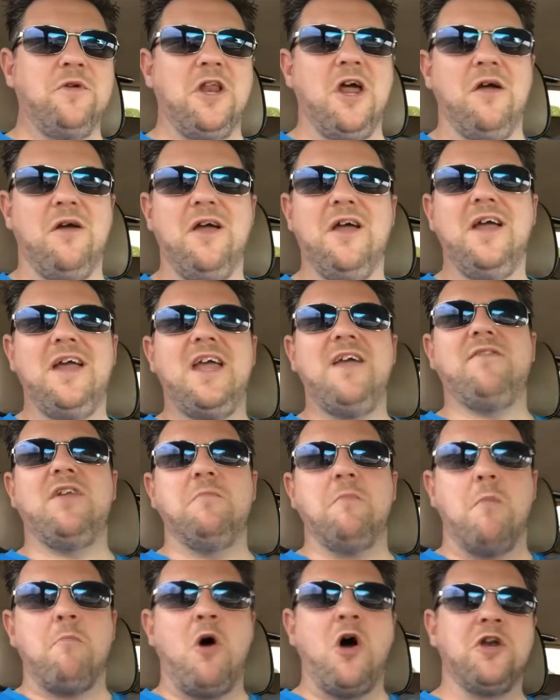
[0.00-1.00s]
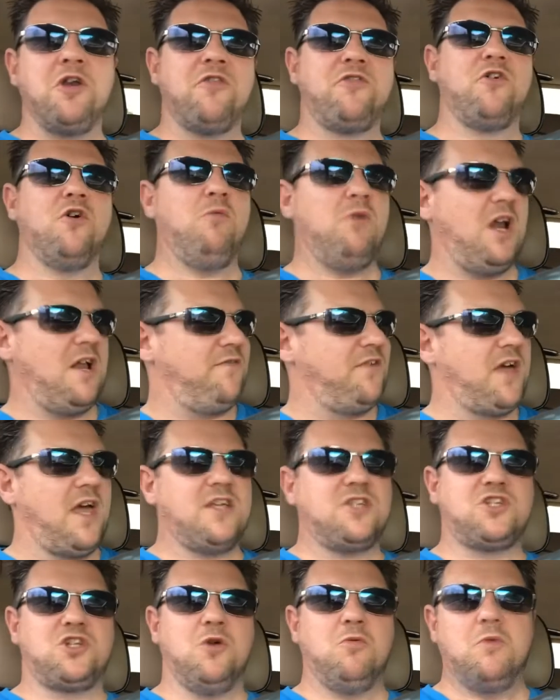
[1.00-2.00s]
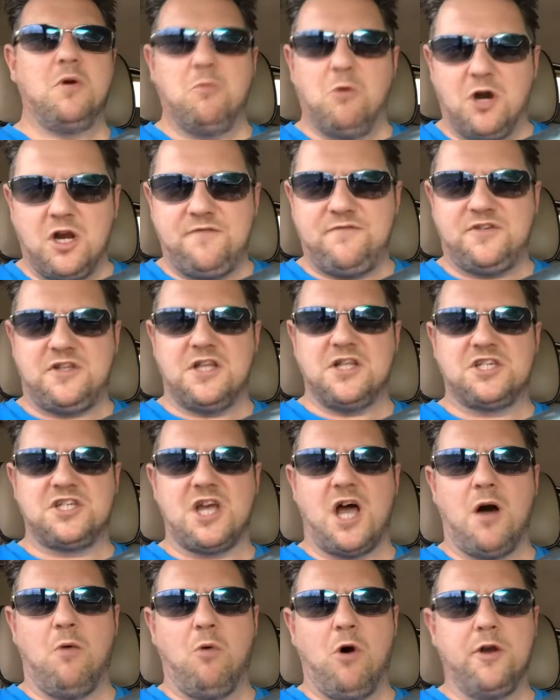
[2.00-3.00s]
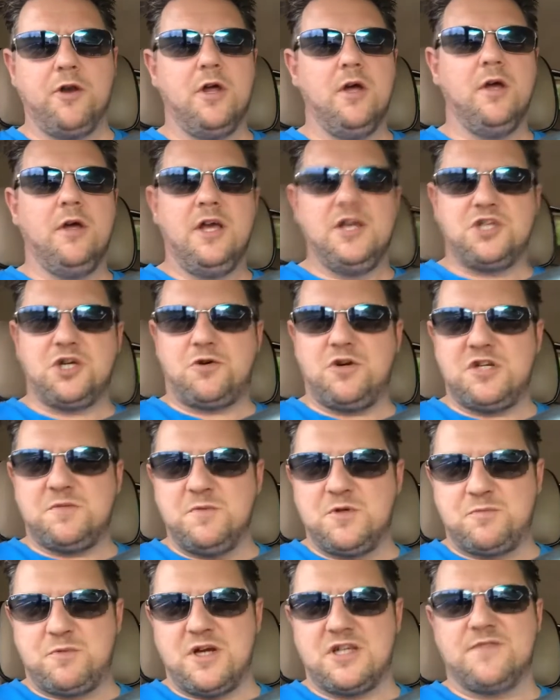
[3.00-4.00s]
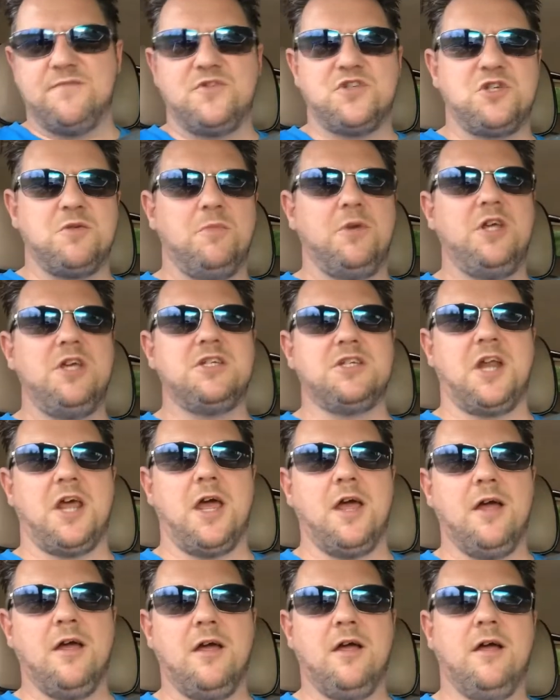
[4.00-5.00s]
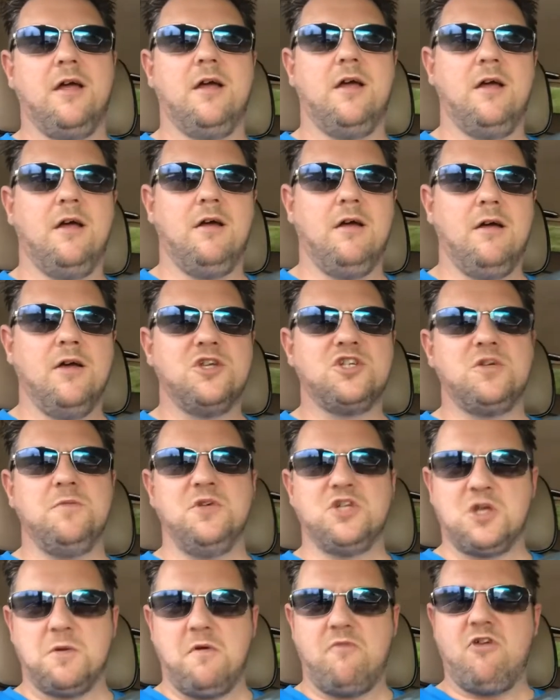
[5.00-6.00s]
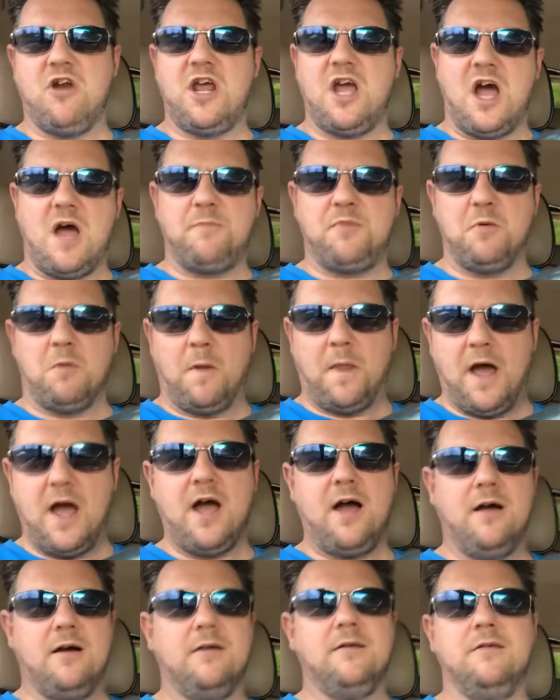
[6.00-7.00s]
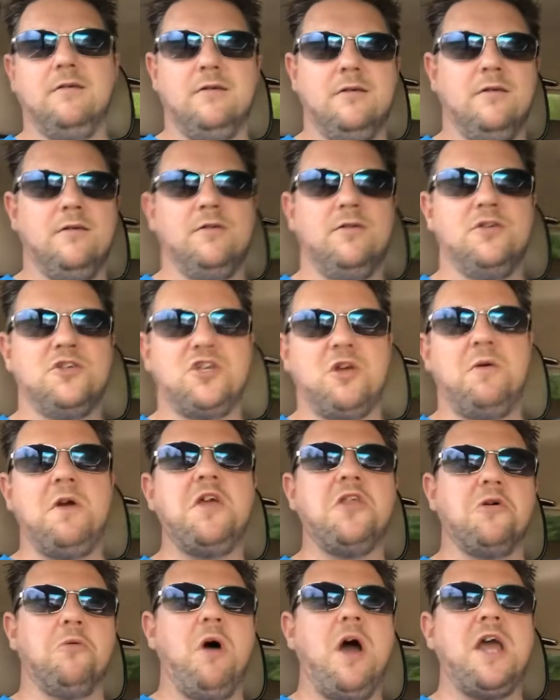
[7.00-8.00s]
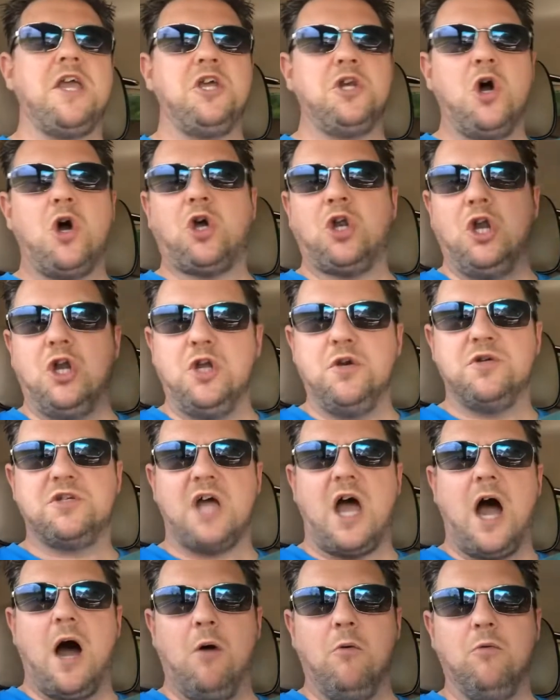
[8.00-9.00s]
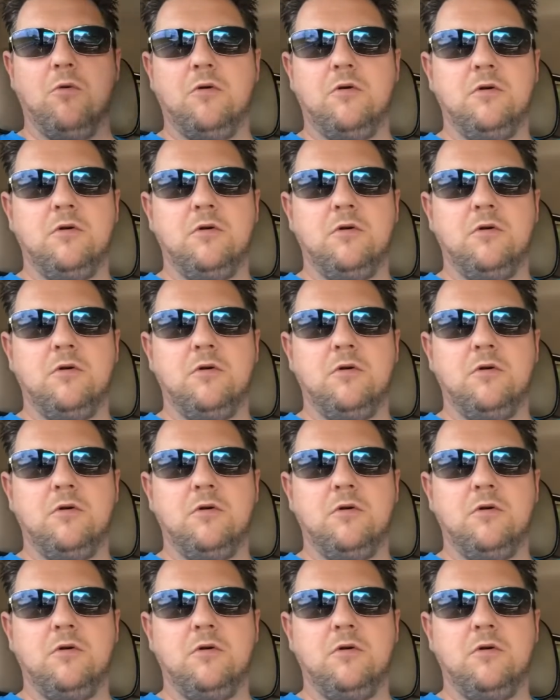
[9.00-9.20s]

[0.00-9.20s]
You know, even in my mind I thought, well, if I get stuck with one, if I didn't sell one, it's a Christmas present for somebody, isn't it? Somebody's going to be really happy with that. So either way, you're not going to lose out.